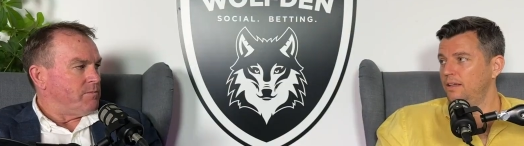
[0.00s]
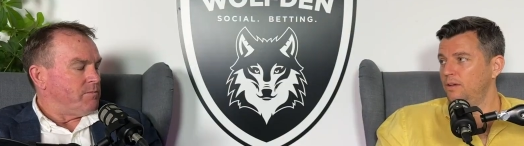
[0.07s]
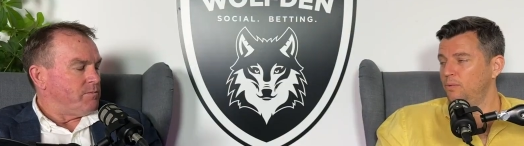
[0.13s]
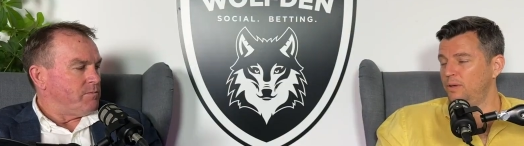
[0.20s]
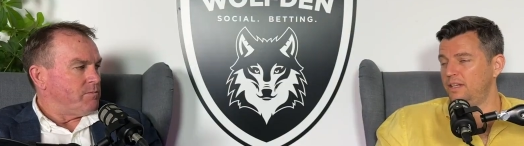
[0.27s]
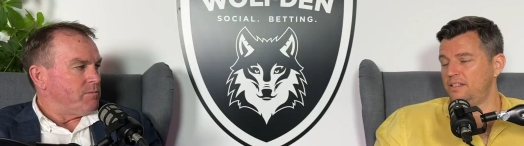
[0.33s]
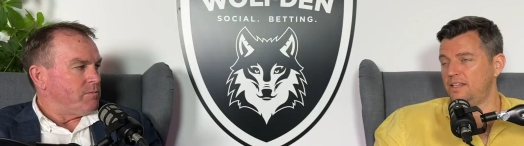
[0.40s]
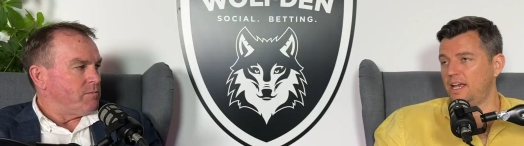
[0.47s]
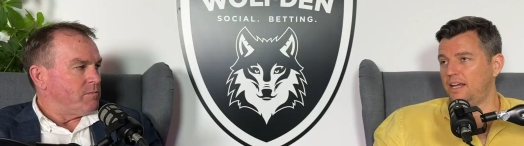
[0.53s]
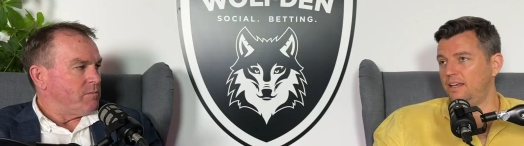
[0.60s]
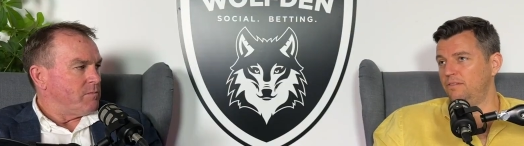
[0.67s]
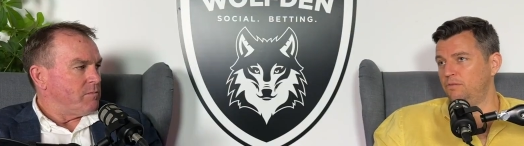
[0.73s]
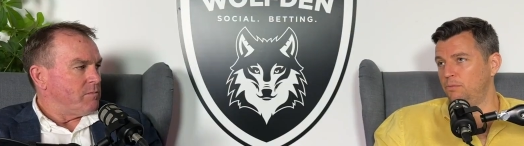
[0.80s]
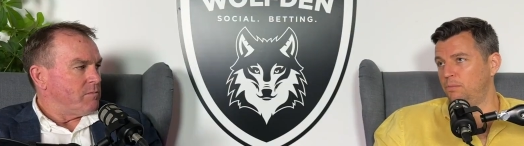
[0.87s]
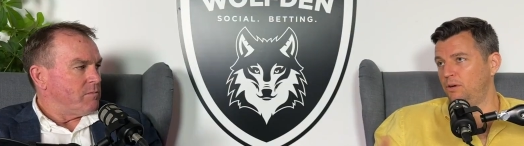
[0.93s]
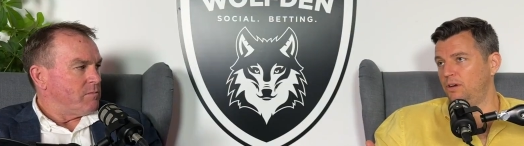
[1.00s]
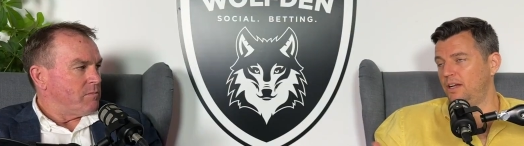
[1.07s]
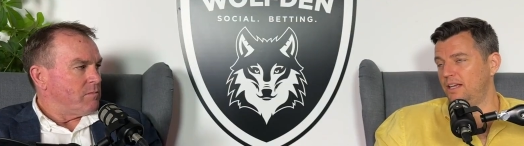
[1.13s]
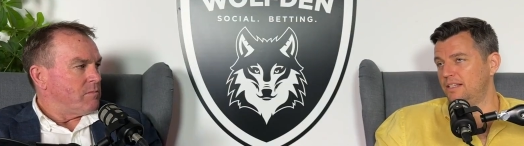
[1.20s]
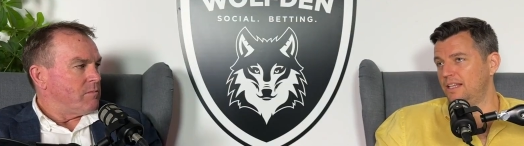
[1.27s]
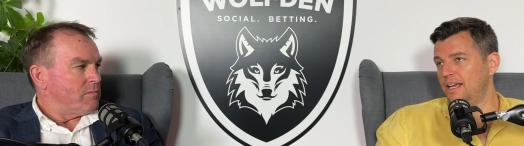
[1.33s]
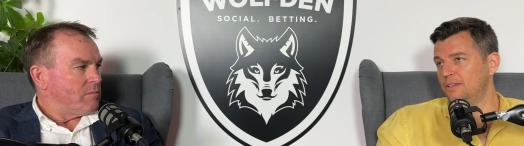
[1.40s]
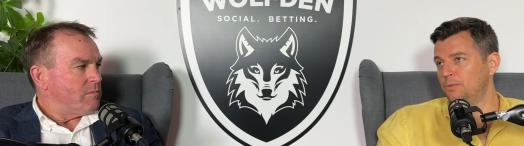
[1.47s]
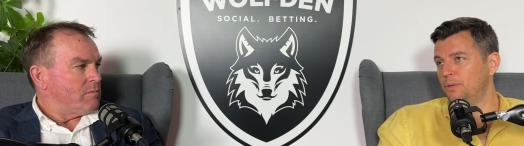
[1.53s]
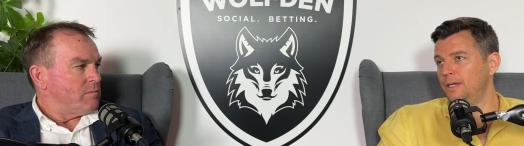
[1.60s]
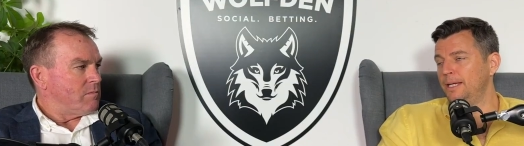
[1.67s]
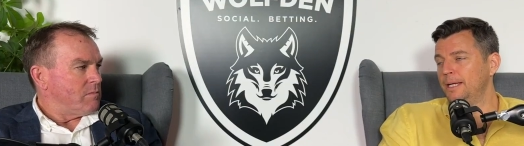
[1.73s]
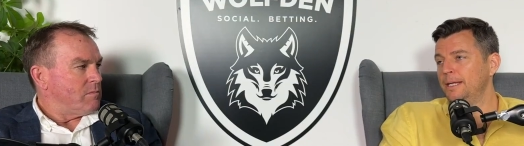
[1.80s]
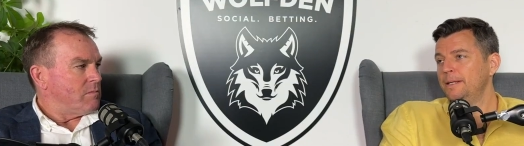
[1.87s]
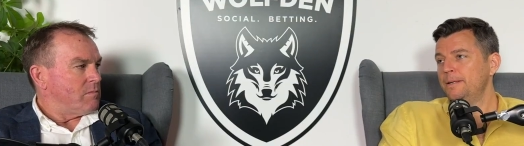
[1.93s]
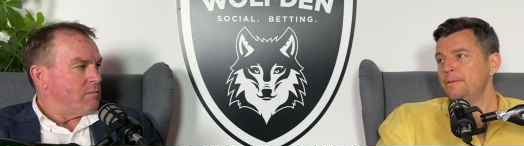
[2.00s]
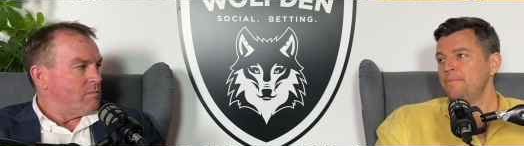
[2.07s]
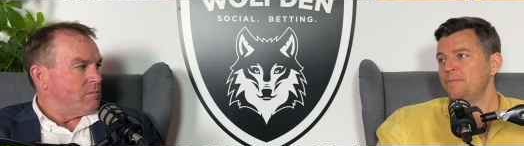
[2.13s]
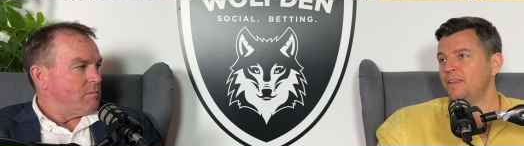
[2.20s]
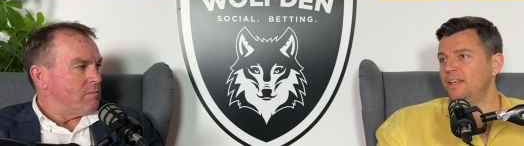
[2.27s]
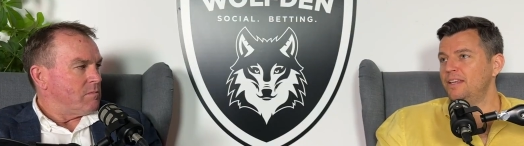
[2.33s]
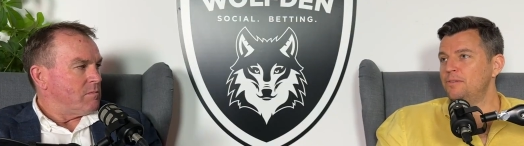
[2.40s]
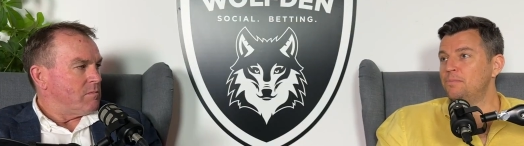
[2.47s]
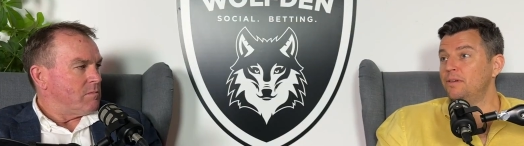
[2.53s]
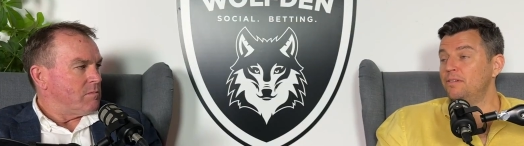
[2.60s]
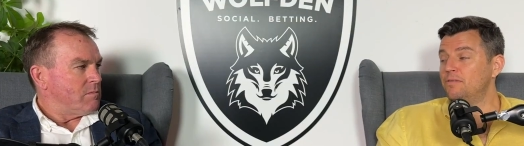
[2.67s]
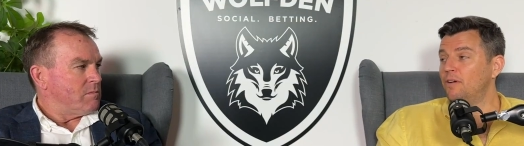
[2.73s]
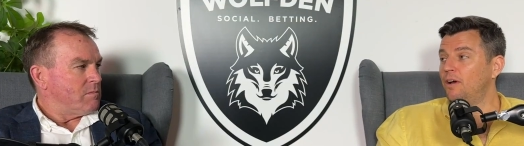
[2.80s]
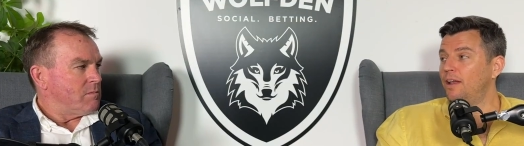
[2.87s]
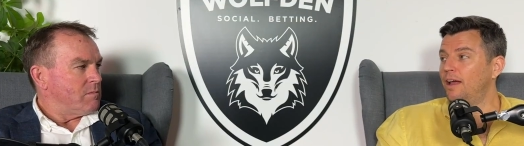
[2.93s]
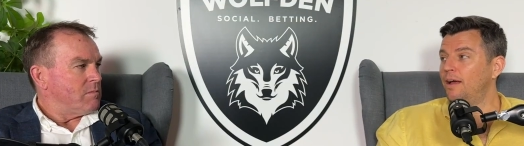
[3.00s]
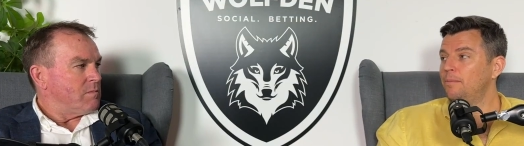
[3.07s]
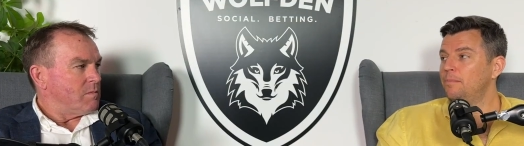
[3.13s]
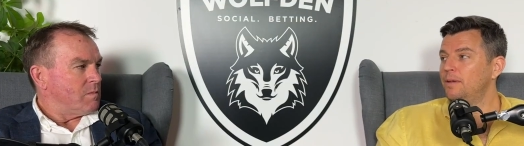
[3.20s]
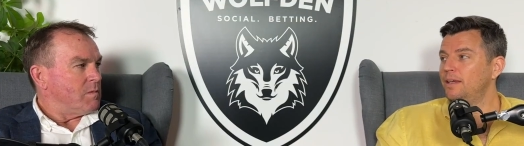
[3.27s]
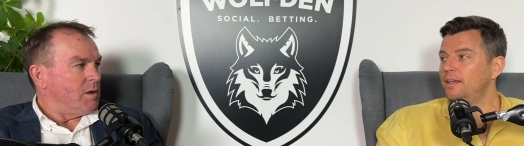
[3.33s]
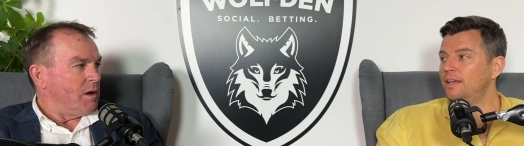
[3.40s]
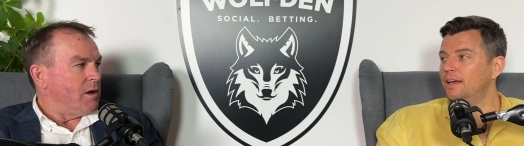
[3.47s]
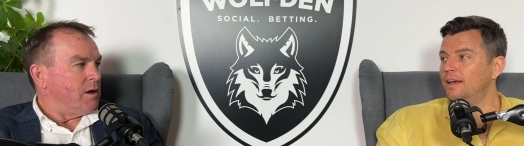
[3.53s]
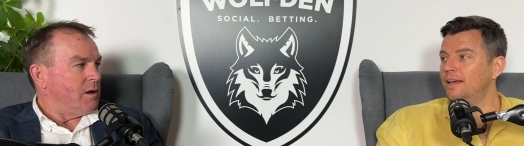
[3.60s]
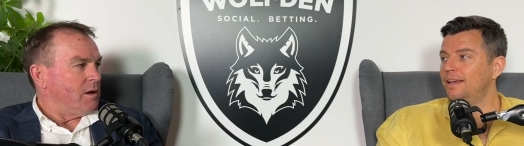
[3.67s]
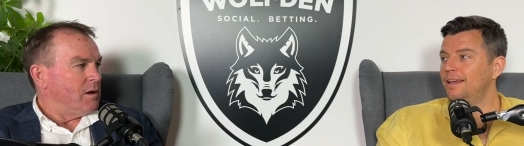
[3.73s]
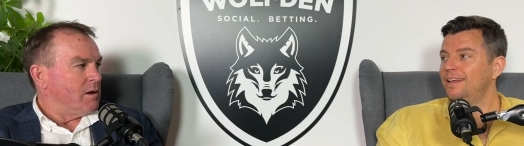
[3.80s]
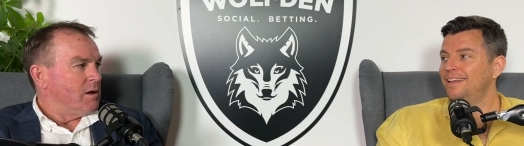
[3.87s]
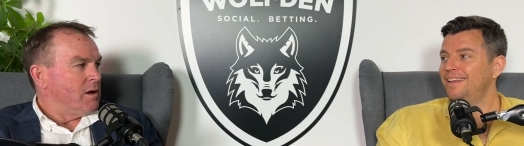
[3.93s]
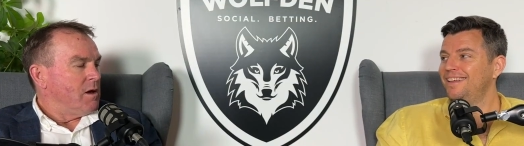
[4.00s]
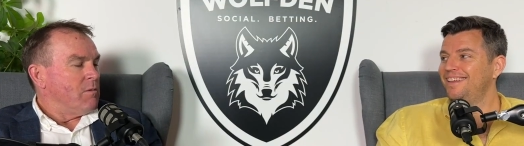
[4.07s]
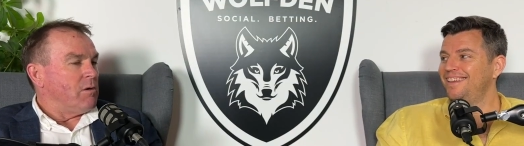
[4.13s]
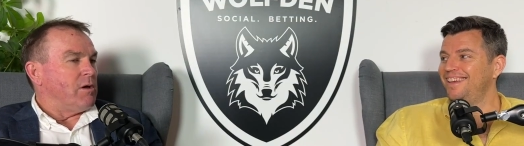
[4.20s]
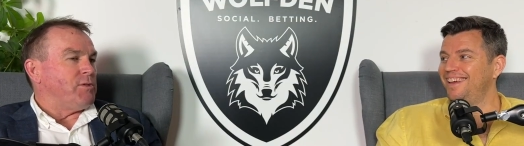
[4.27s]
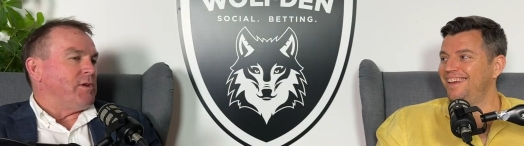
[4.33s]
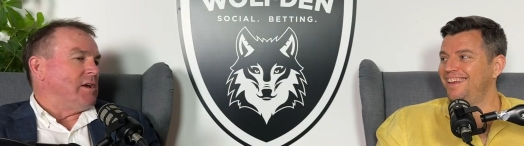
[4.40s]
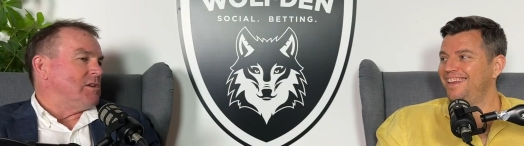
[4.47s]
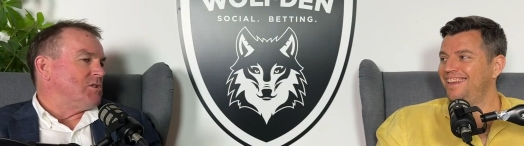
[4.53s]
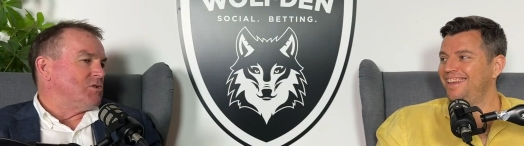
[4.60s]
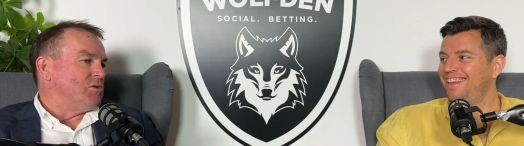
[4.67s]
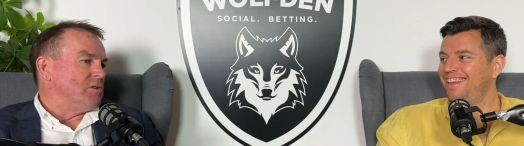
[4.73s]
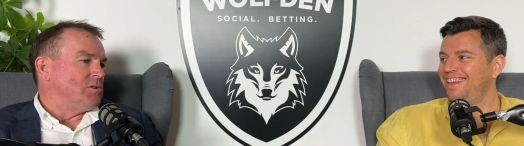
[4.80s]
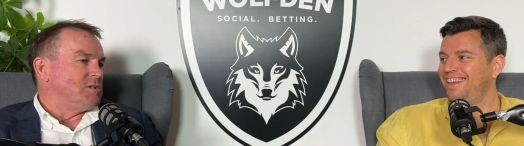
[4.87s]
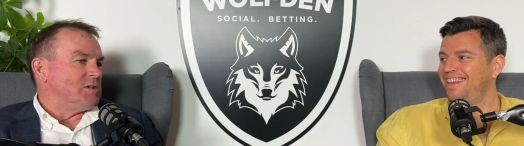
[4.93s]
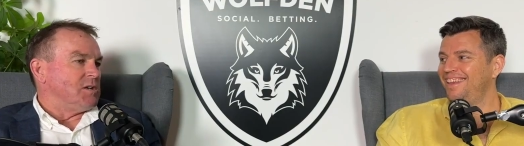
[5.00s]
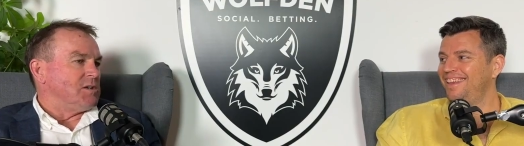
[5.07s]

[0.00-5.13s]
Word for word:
Speaker 1: we had Zach in for a podcast last week, and he's pretty fired up. He, yeah, uh,
Speaker 2: well, yeah. I think it's good to